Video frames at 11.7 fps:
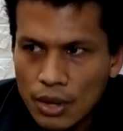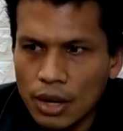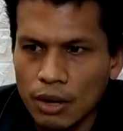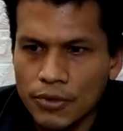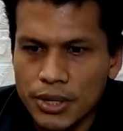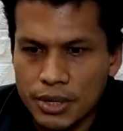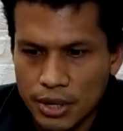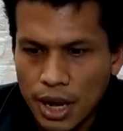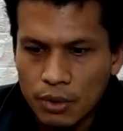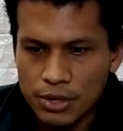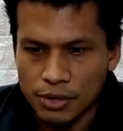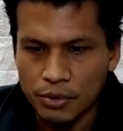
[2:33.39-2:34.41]
of internet.
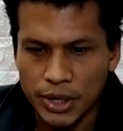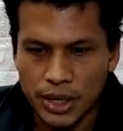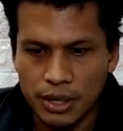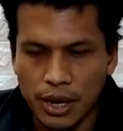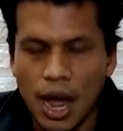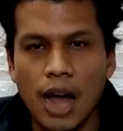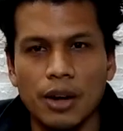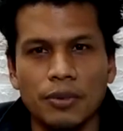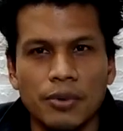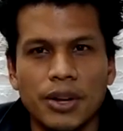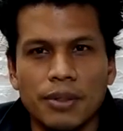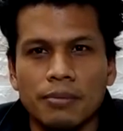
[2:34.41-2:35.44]
I was already in the
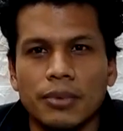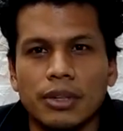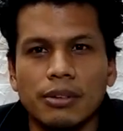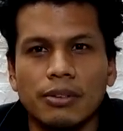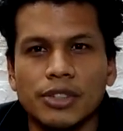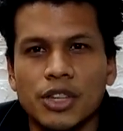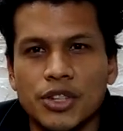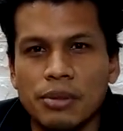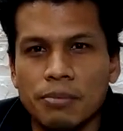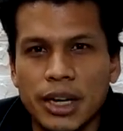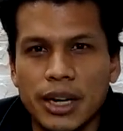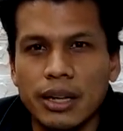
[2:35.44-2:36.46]
algorithm of social
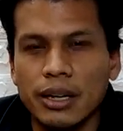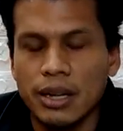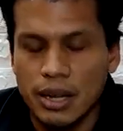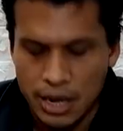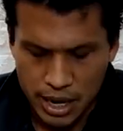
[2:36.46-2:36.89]
media,